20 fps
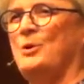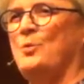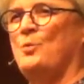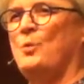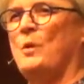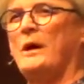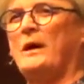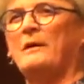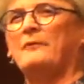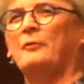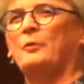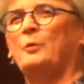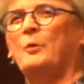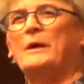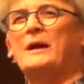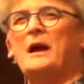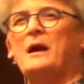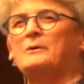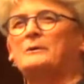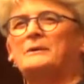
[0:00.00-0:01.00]
Wherever
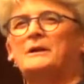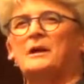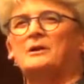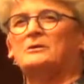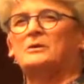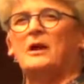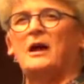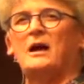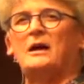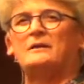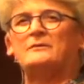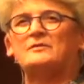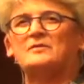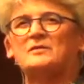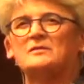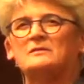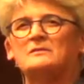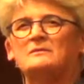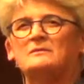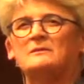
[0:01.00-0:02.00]
we are in our
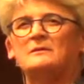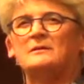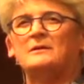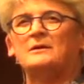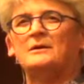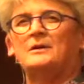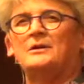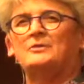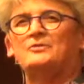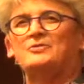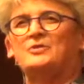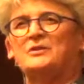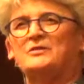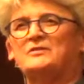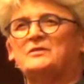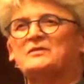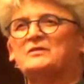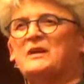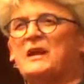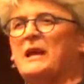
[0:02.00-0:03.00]
lives,
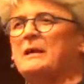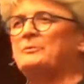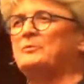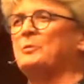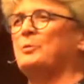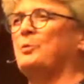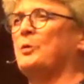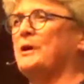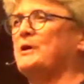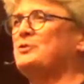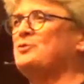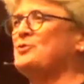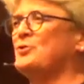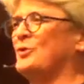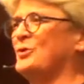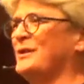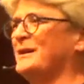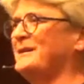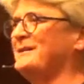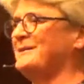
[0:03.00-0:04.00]
Jesus came to bring
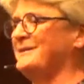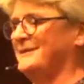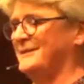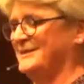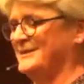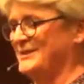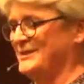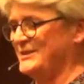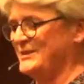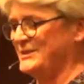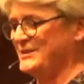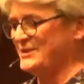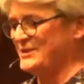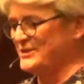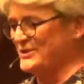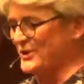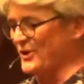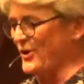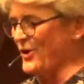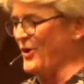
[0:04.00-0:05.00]
joy
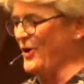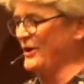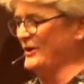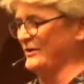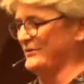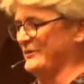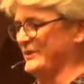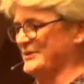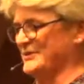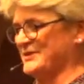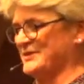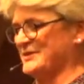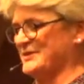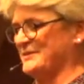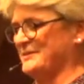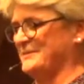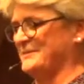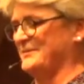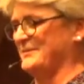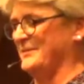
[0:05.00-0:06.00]
to all of us.
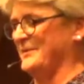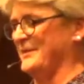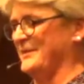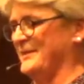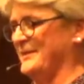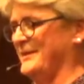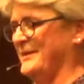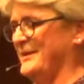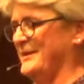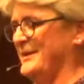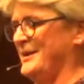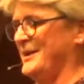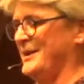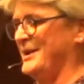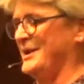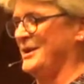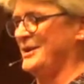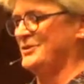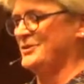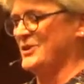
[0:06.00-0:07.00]

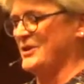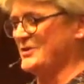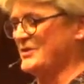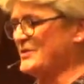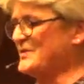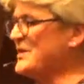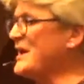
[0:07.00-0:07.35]
Jesus